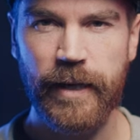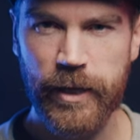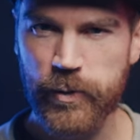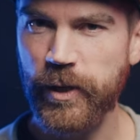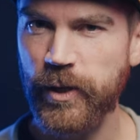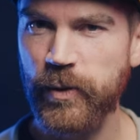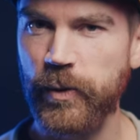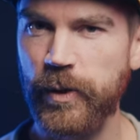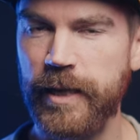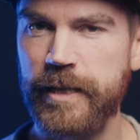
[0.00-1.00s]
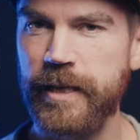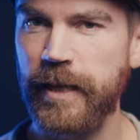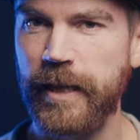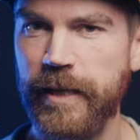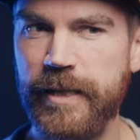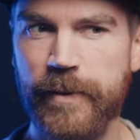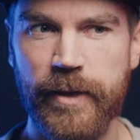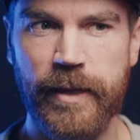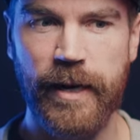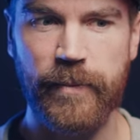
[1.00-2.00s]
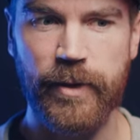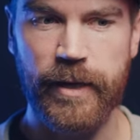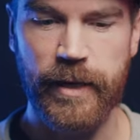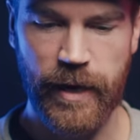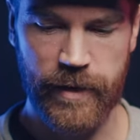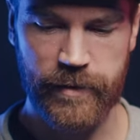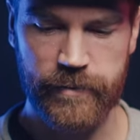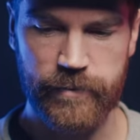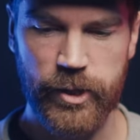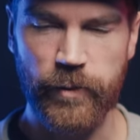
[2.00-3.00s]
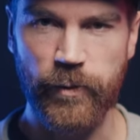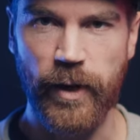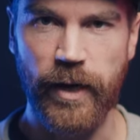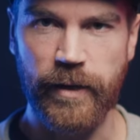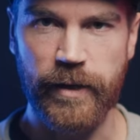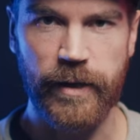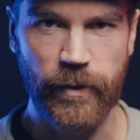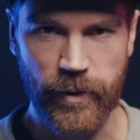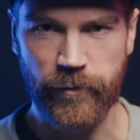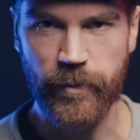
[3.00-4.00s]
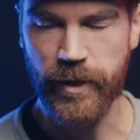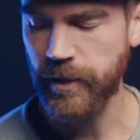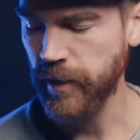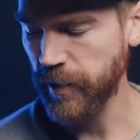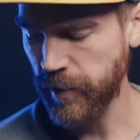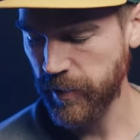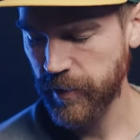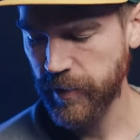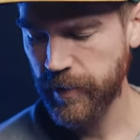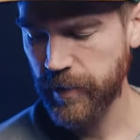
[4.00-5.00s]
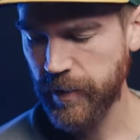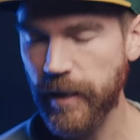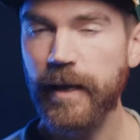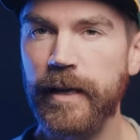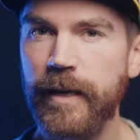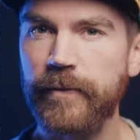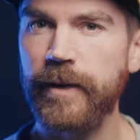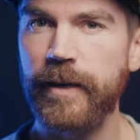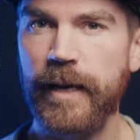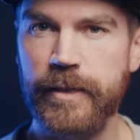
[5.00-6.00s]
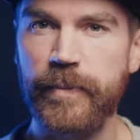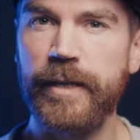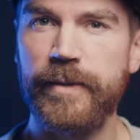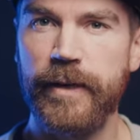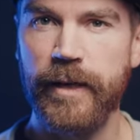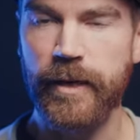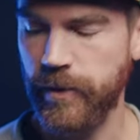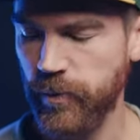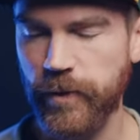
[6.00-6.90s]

is really cool, and it's not like it's something that I'm gonna get to for a while and get rid of immediately. Like, it definitely has a place in my heart and